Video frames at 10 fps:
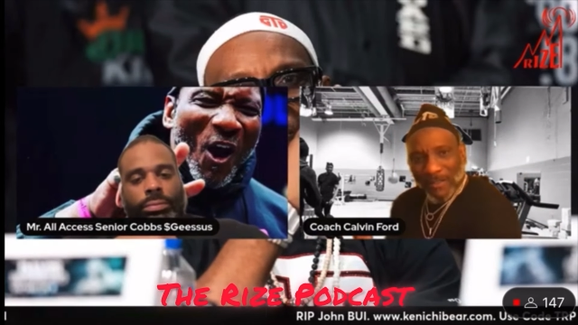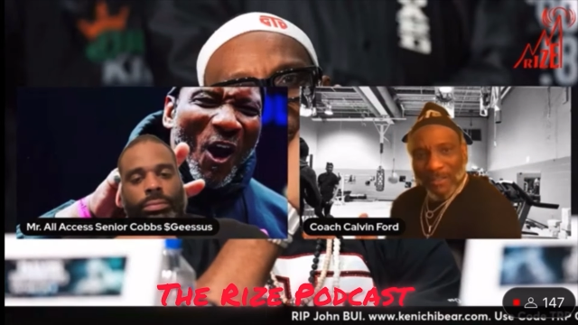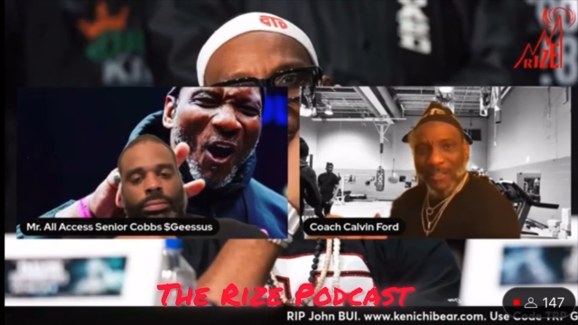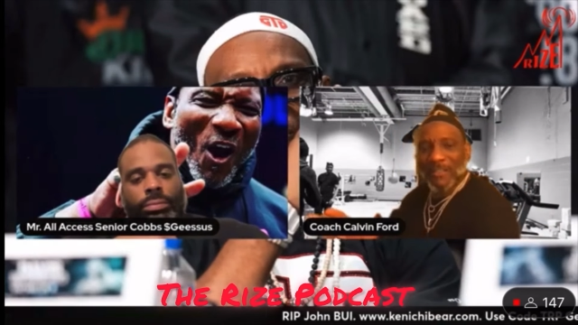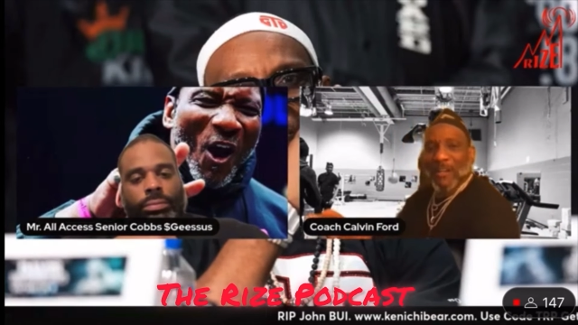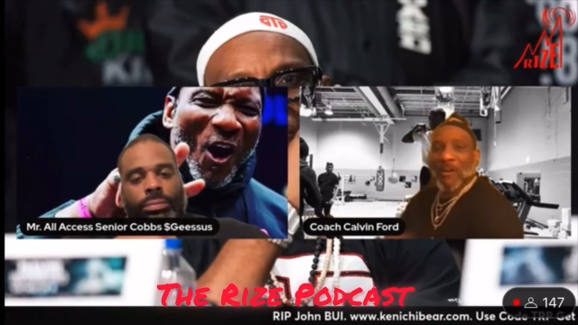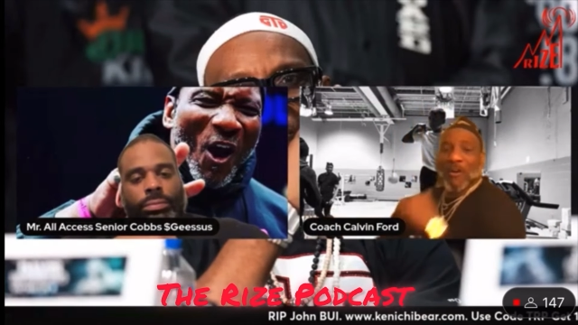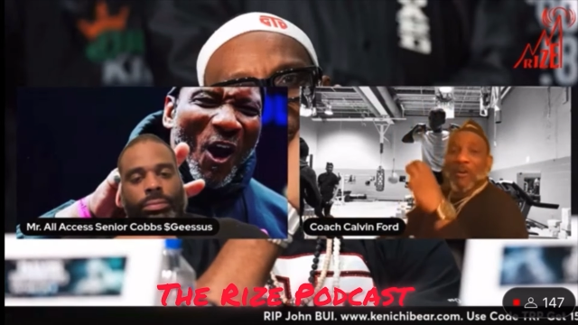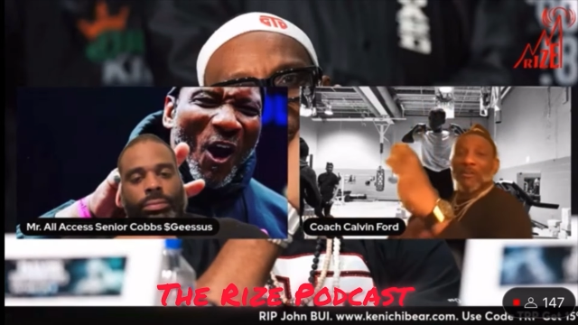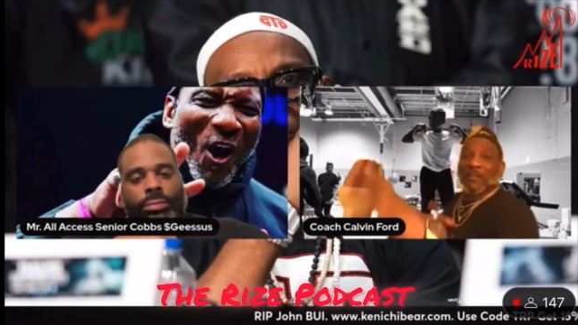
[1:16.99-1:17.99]
Speaker 1: Cause the
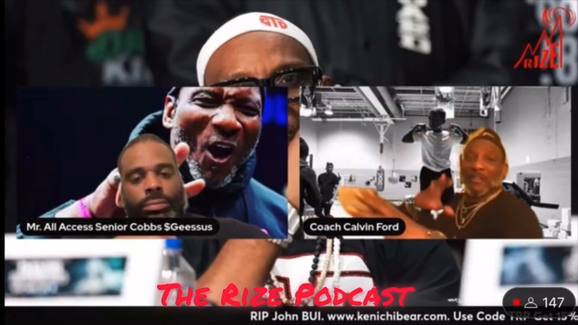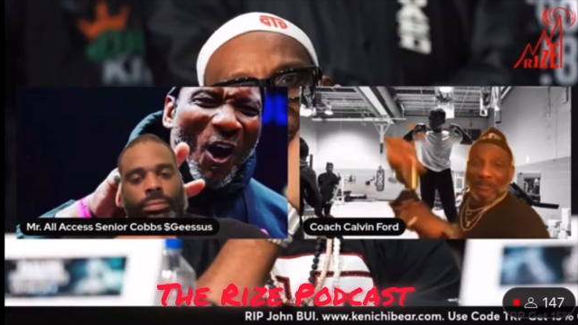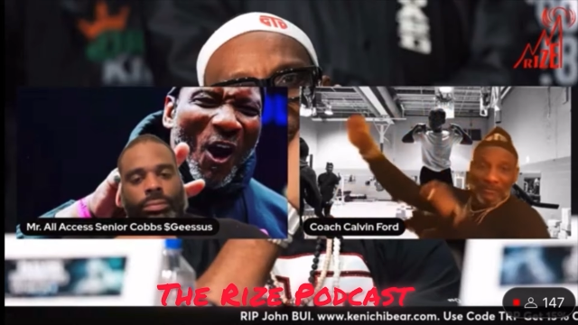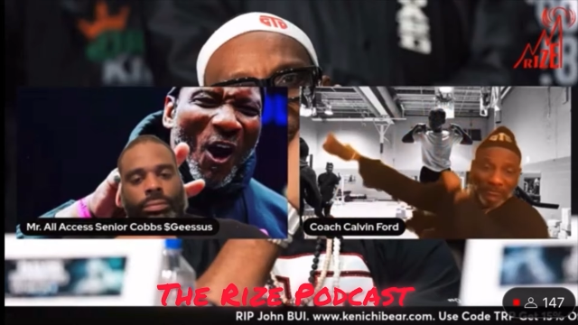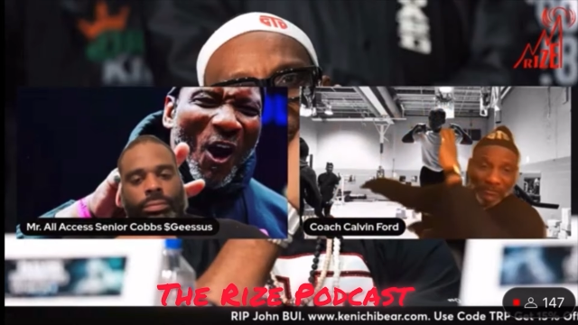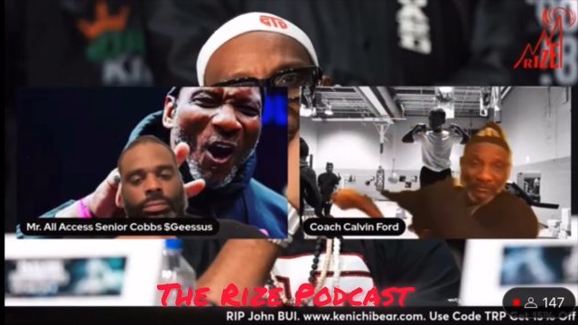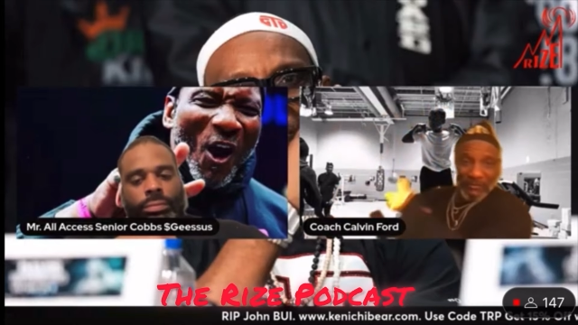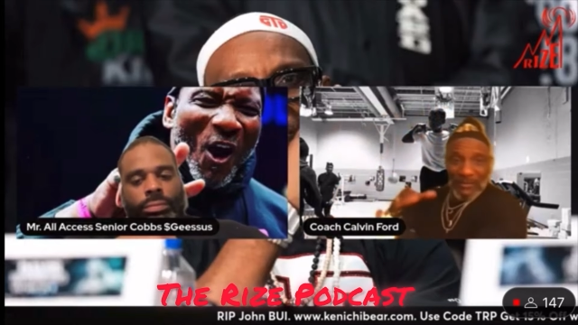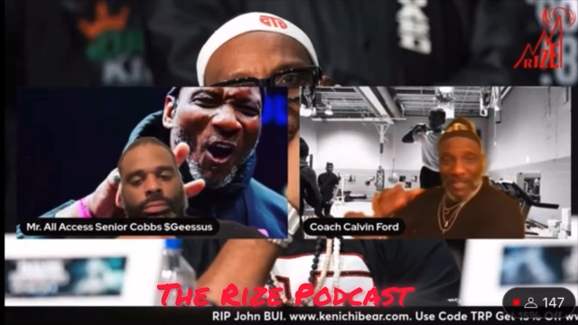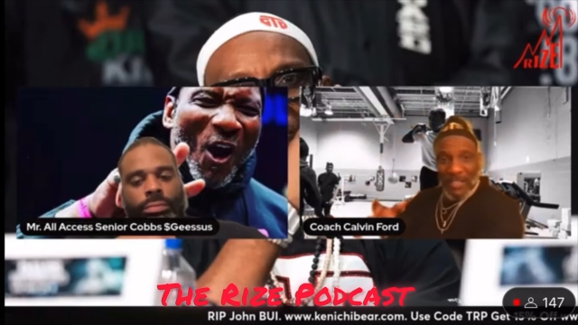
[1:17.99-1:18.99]
all the
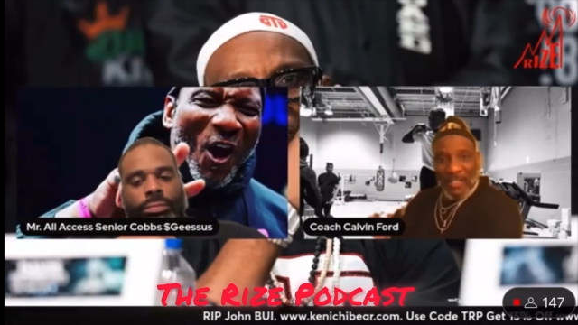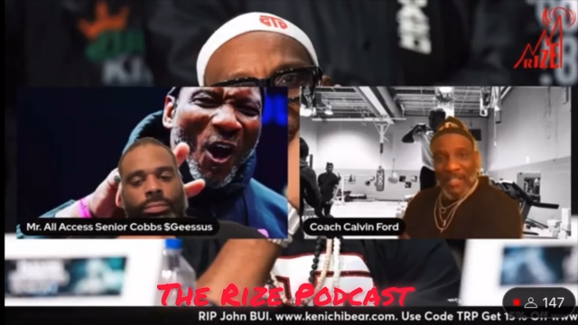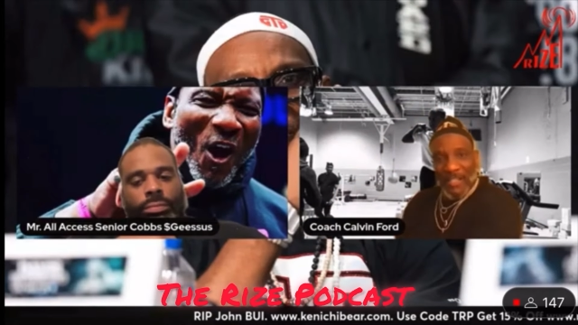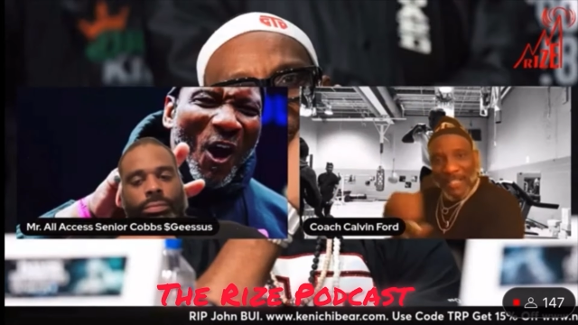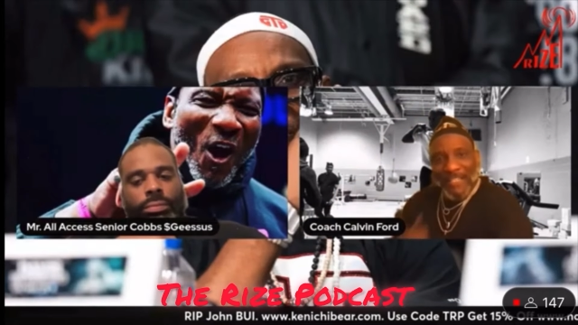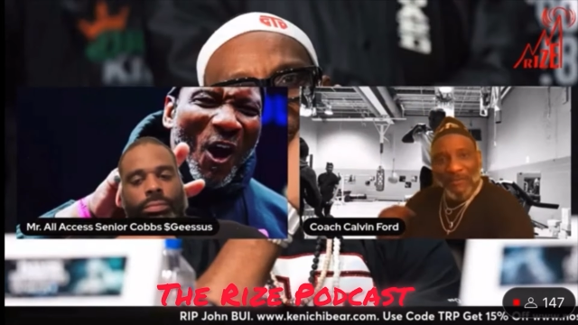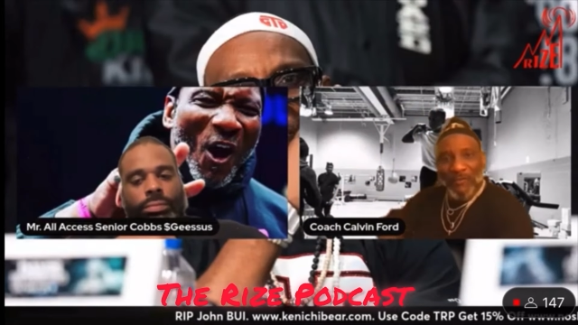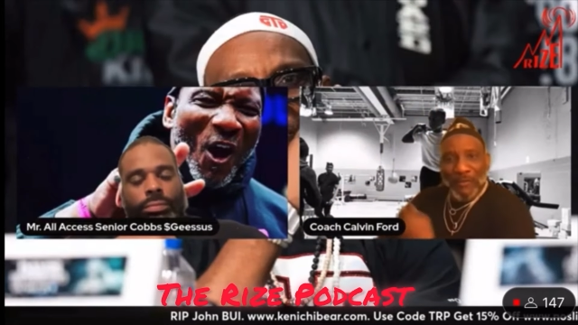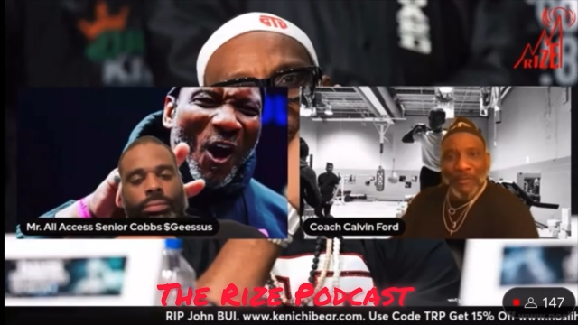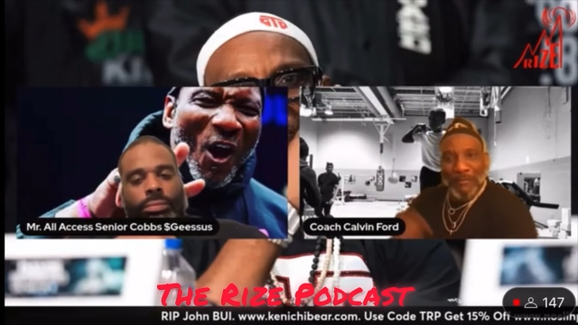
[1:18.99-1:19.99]
he had to
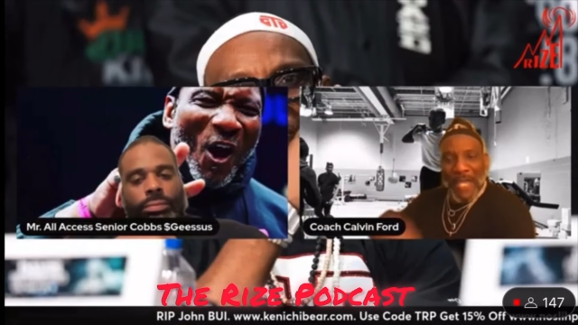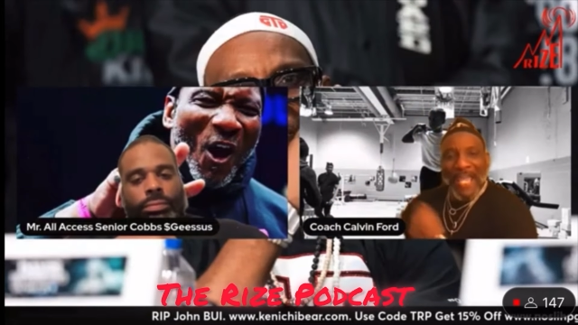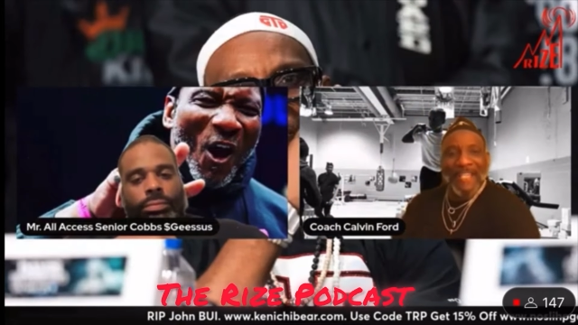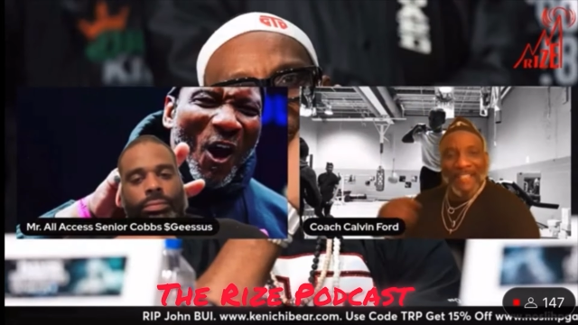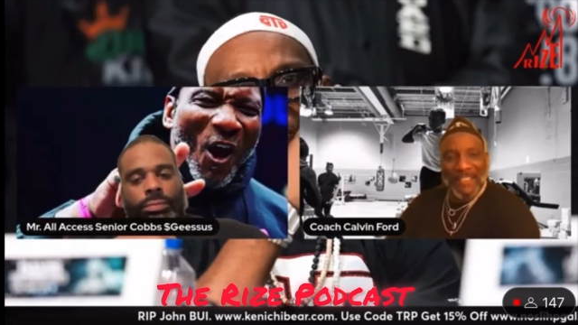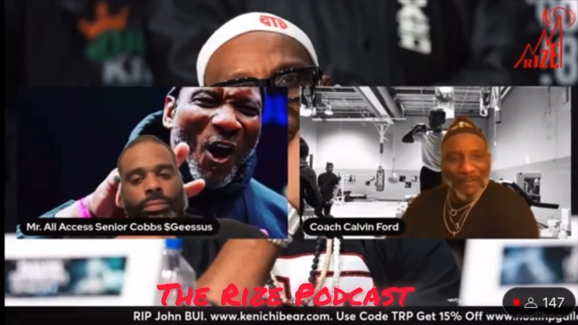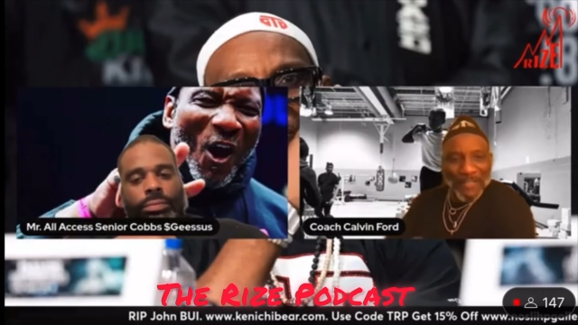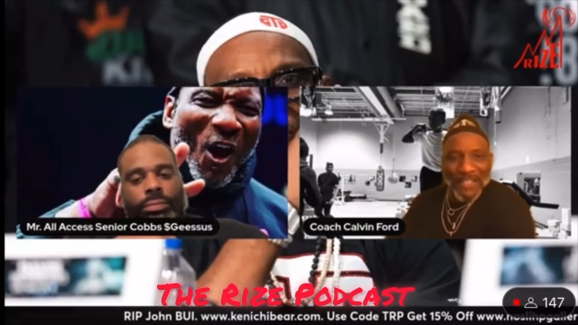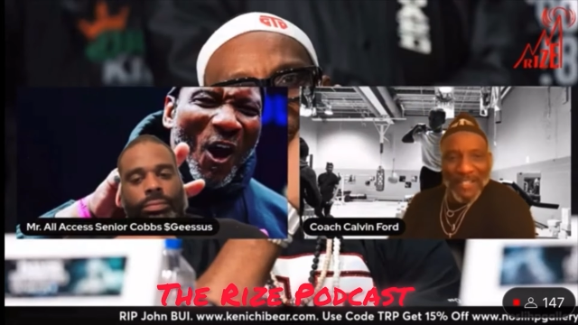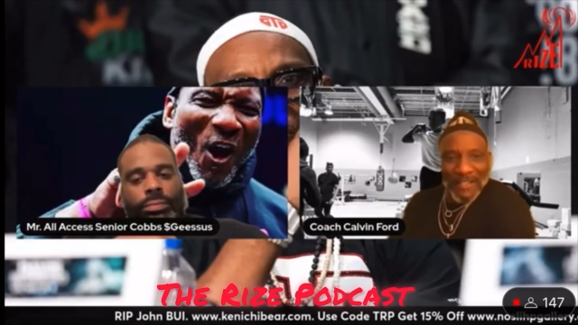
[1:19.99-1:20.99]
reel me back. You know what I'm
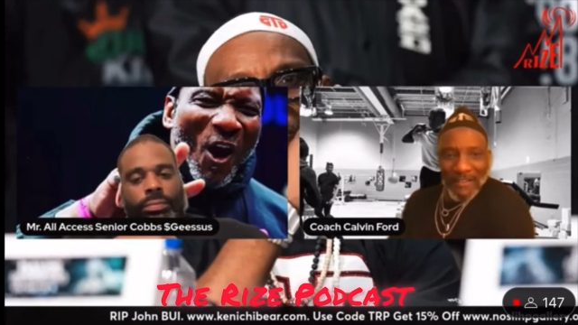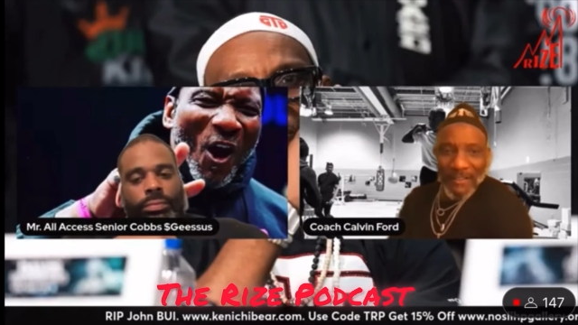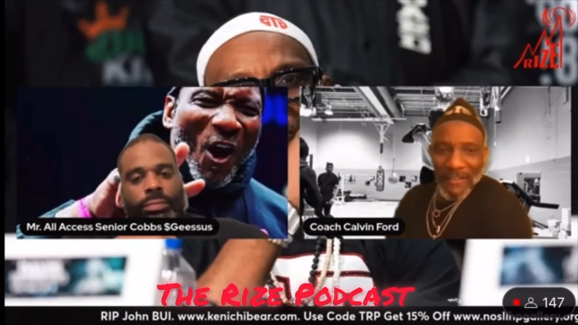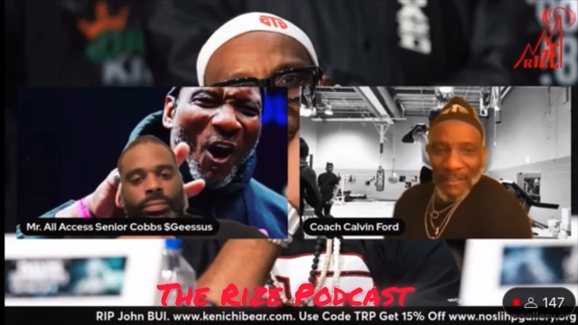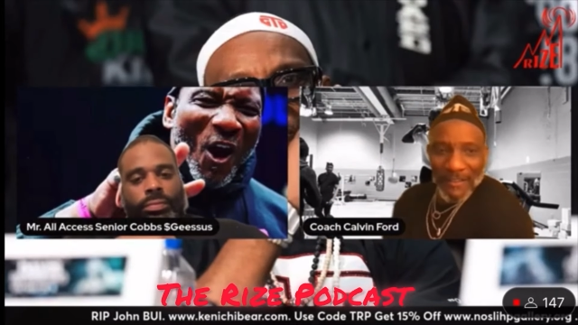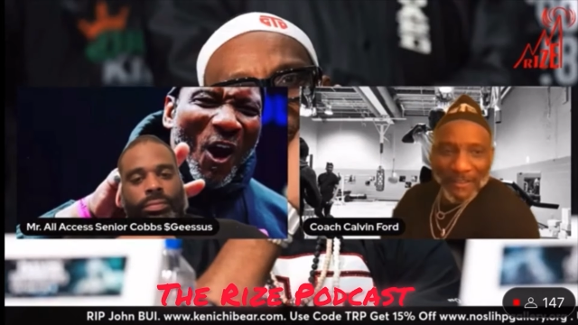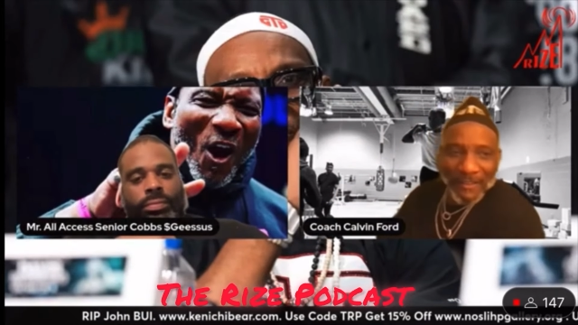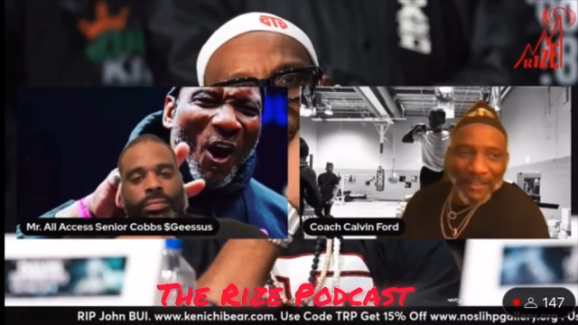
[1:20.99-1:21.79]
saying? Mm-hmm.